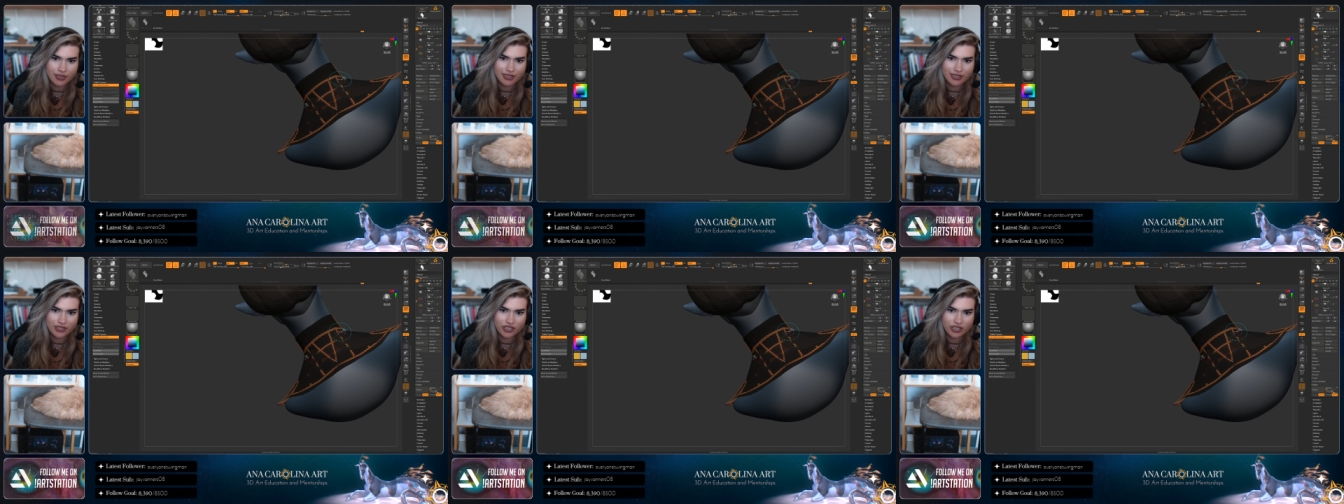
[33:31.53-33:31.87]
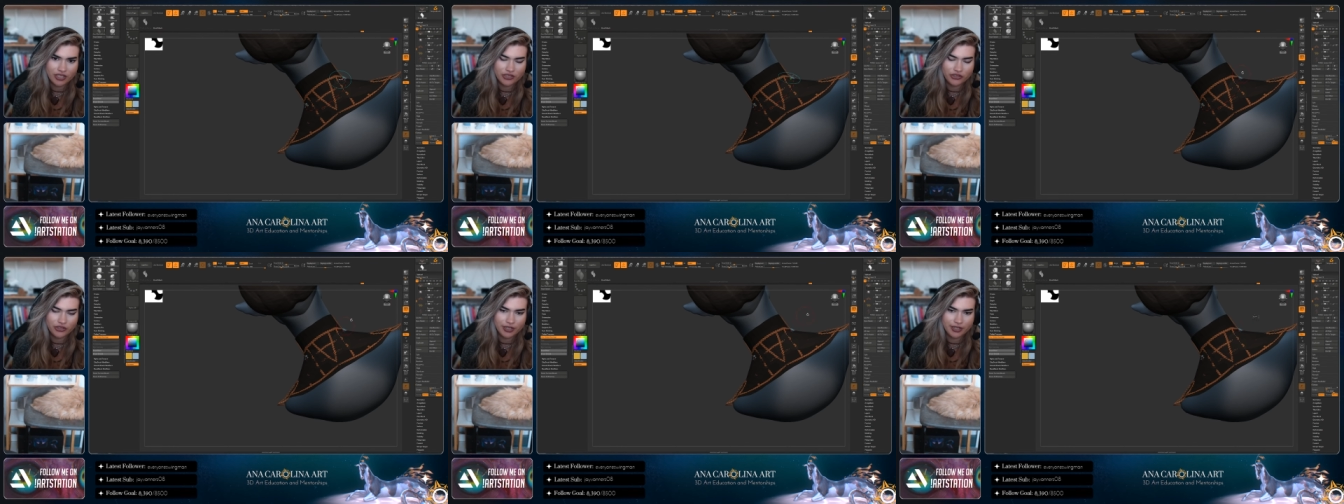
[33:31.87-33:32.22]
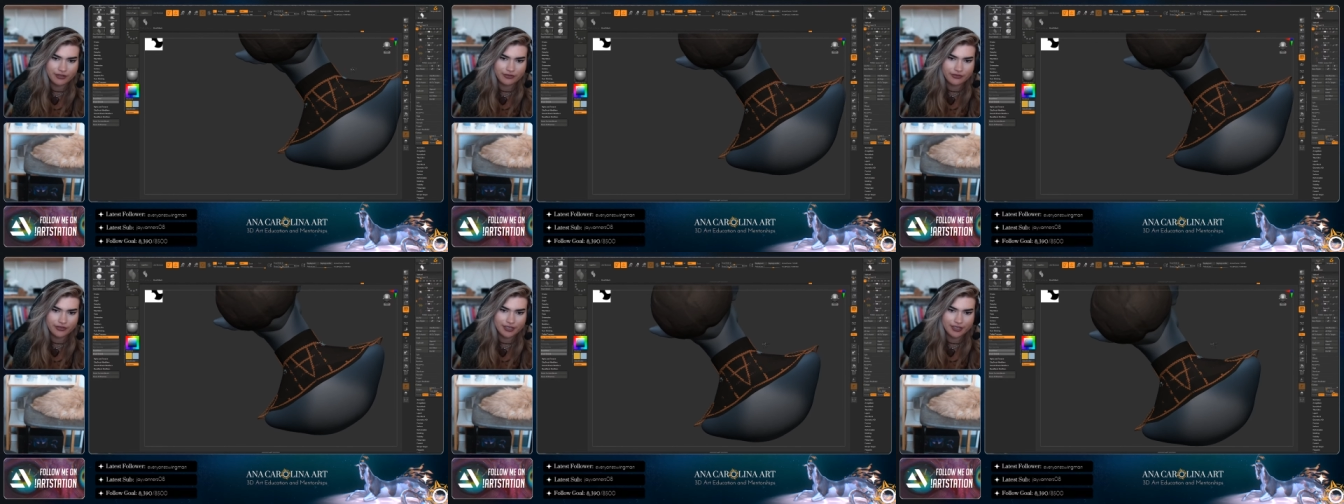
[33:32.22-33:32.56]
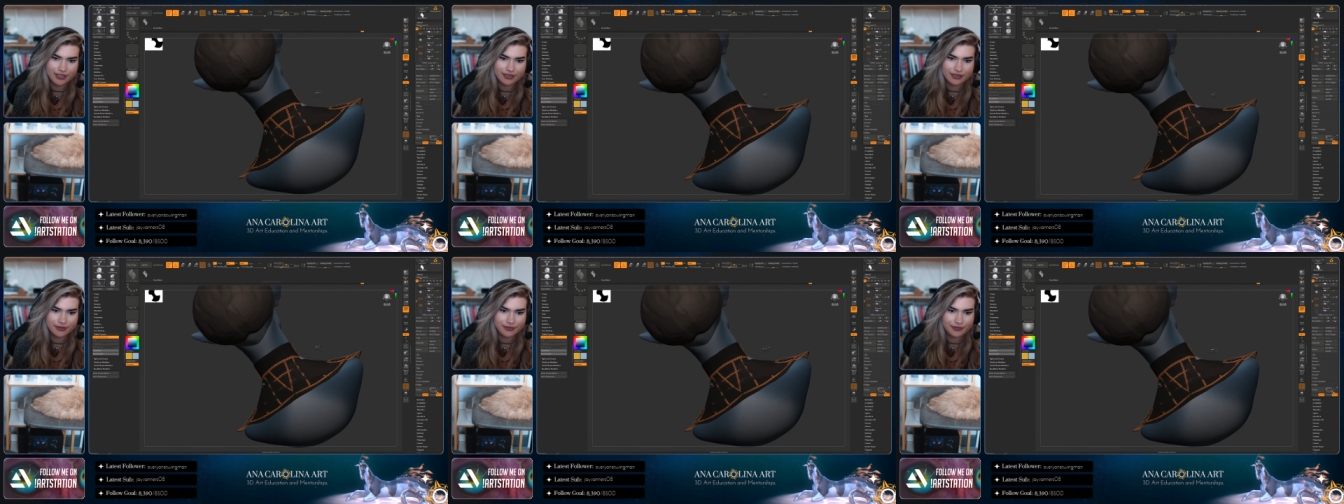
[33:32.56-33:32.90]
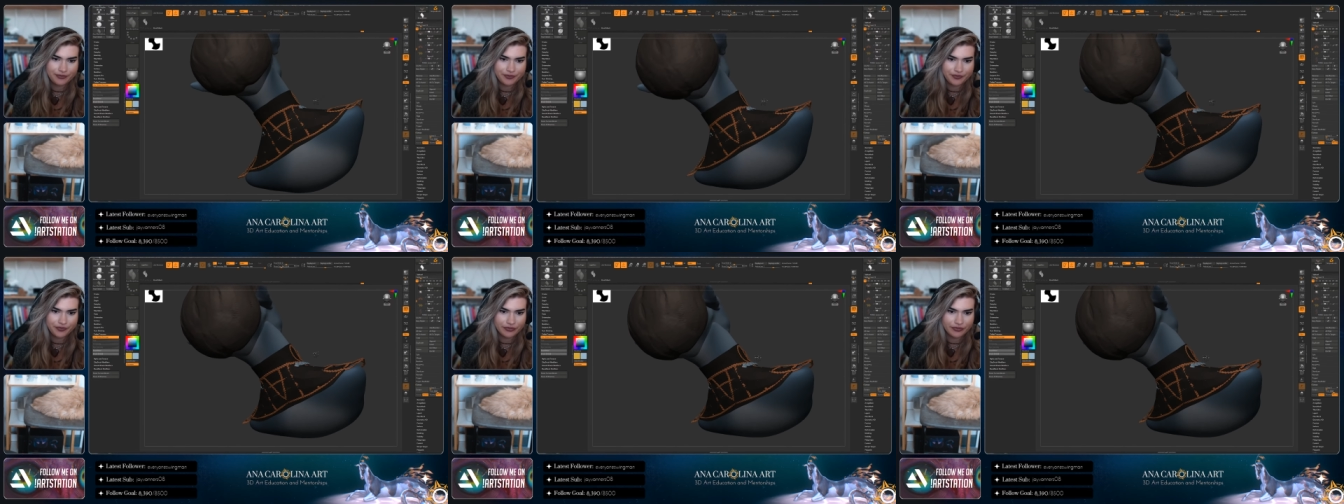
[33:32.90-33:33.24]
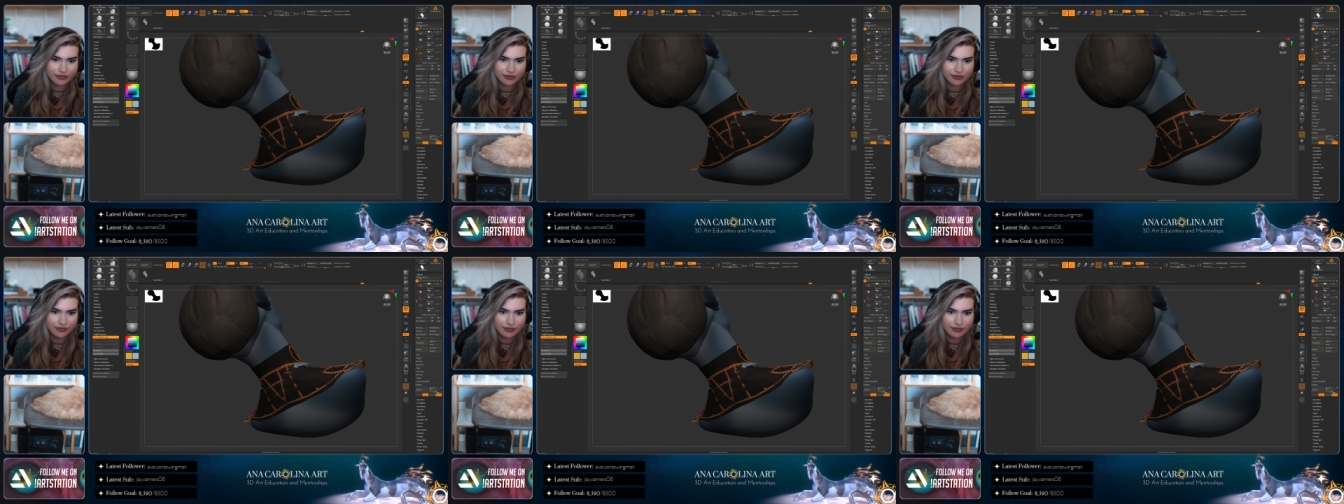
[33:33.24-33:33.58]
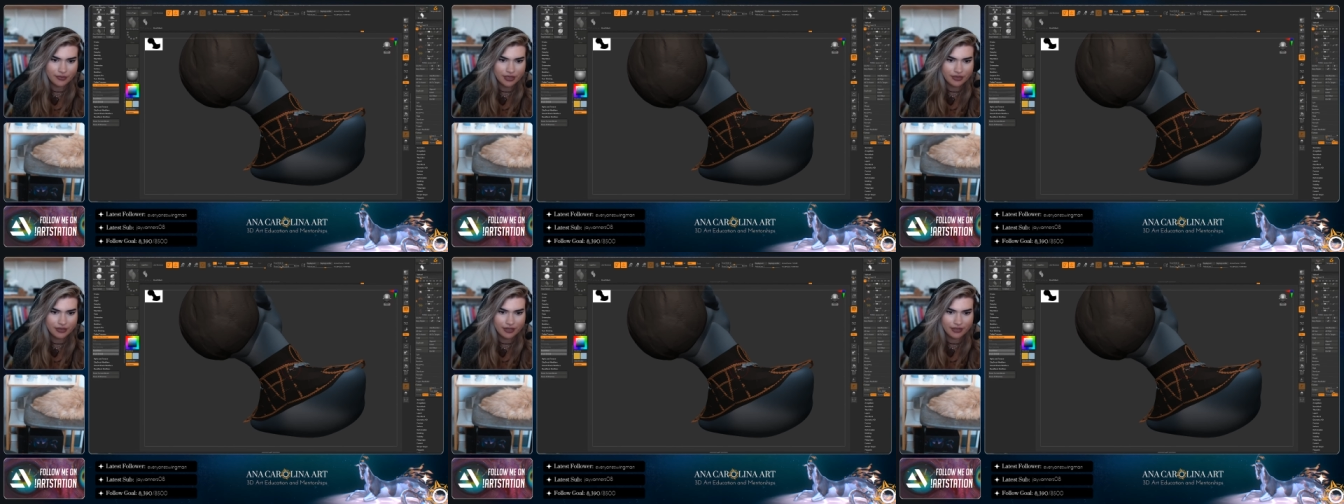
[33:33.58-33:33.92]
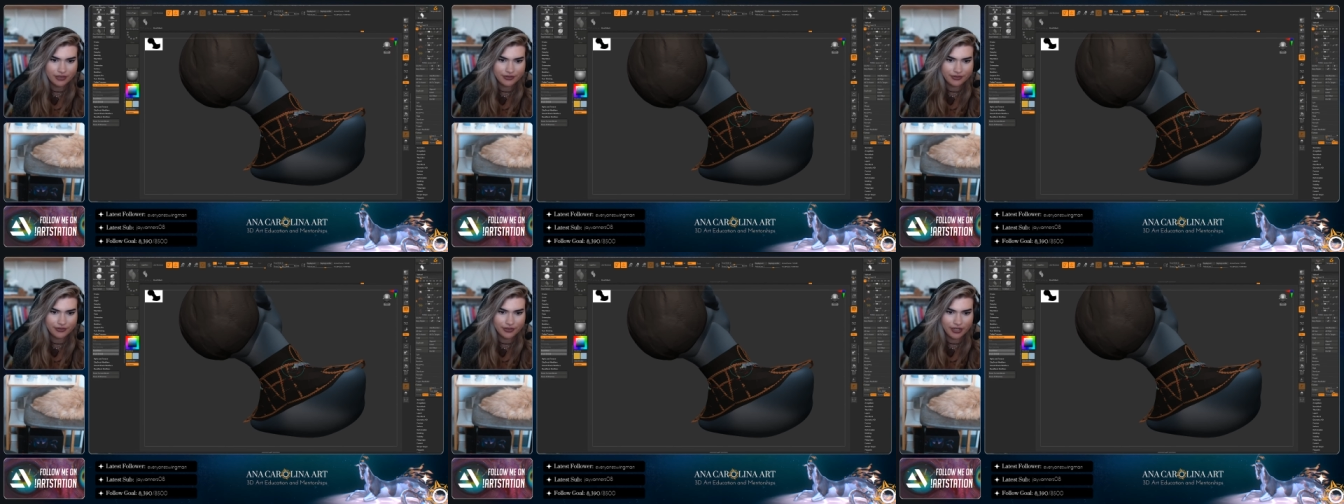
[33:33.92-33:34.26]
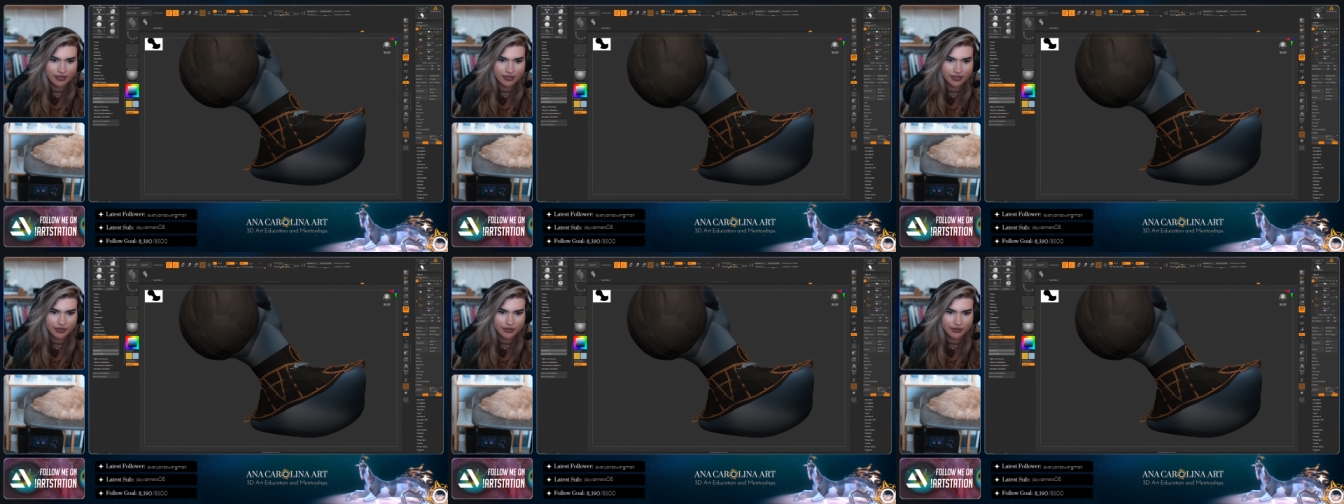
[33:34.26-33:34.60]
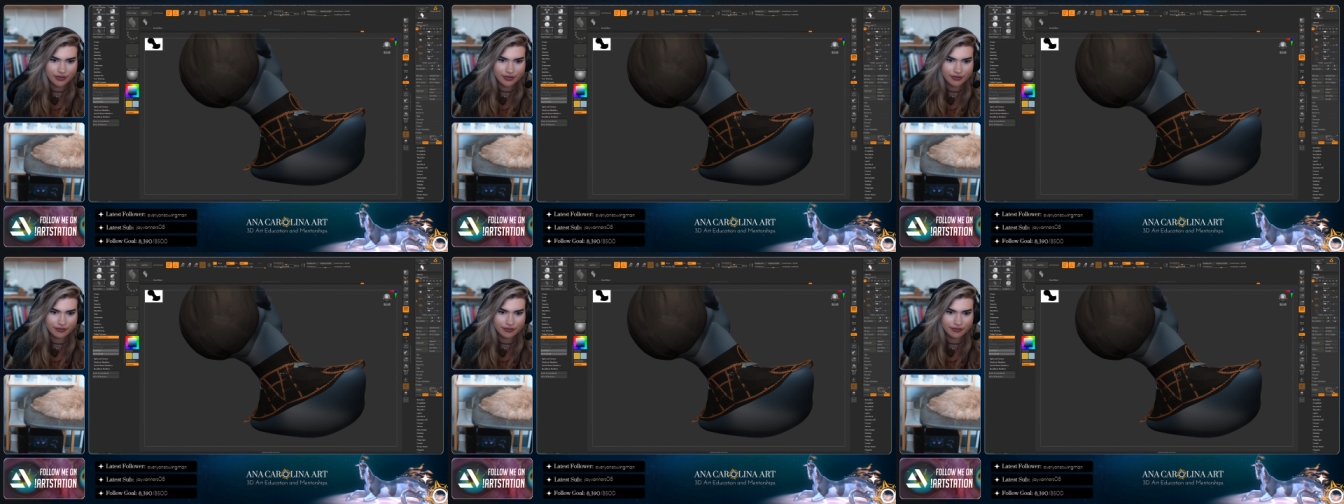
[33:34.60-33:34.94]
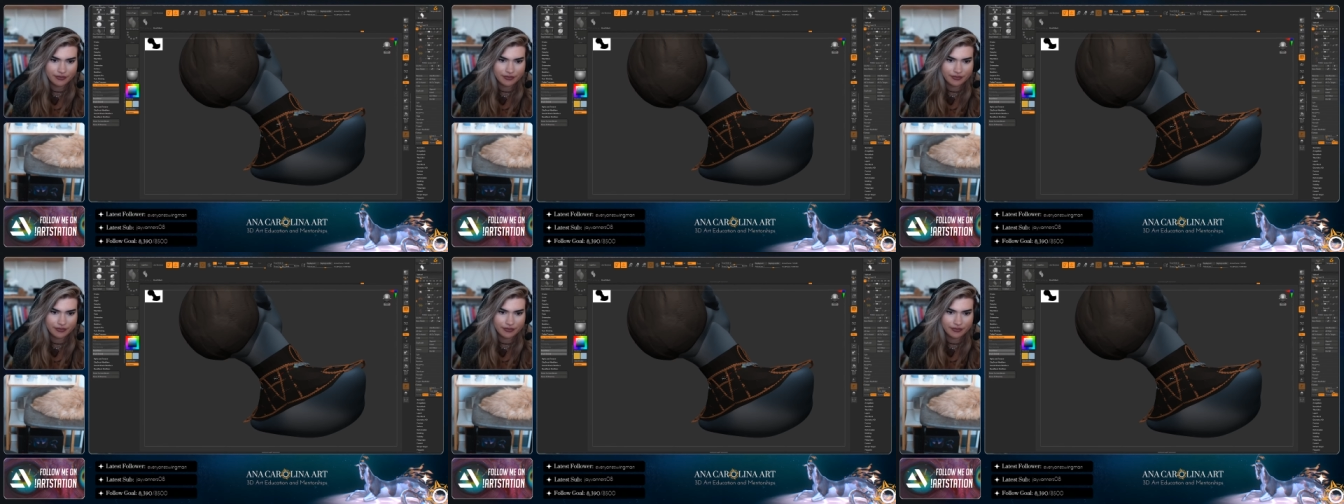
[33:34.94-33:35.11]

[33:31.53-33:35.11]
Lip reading: There's actually a trick for this that I just forgot to use.